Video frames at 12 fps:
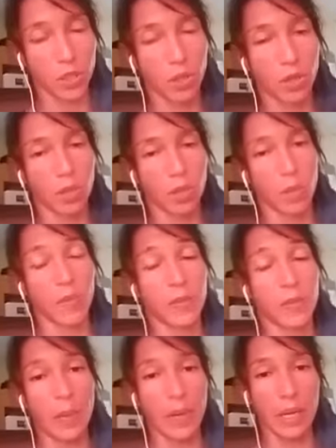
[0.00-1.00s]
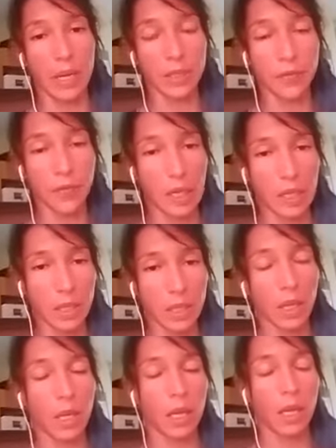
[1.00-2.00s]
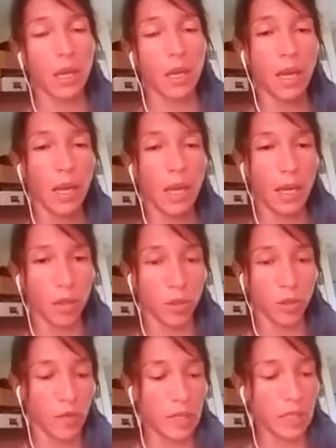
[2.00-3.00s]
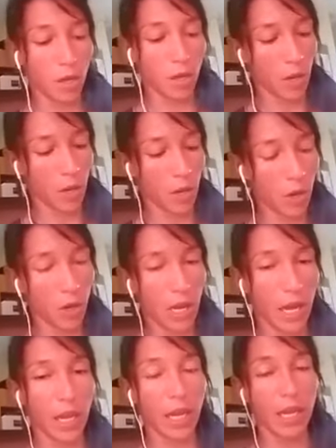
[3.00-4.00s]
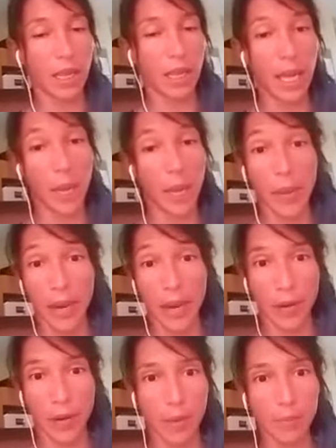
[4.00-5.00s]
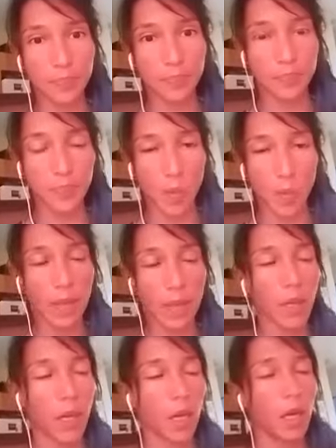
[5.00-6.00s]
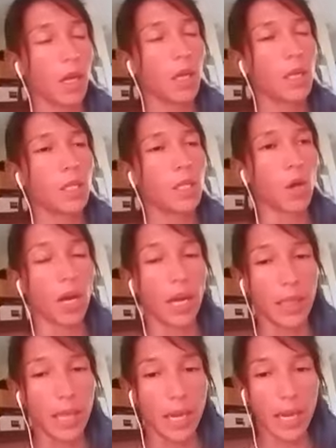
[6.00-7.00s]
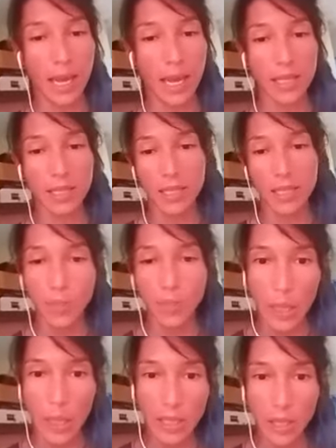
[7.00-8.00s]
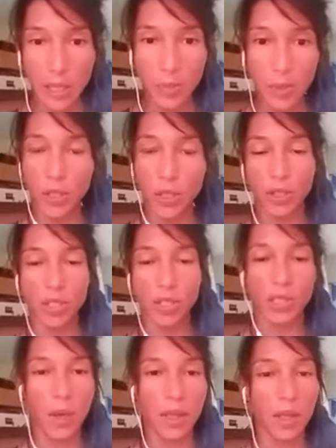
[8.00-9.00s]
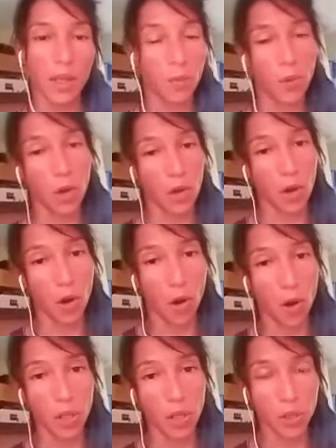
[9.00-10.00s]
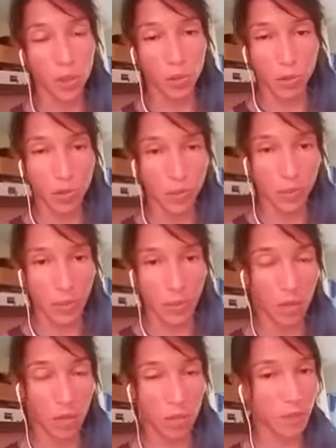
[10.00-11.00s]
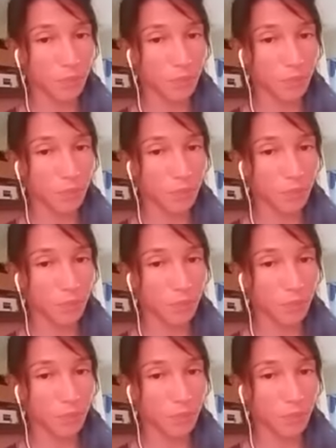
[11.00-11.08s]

on top of somebody else's feet, and those feet are gonna be located in the hip area, right? So in that case, this basic position is the one that we are not going to do, because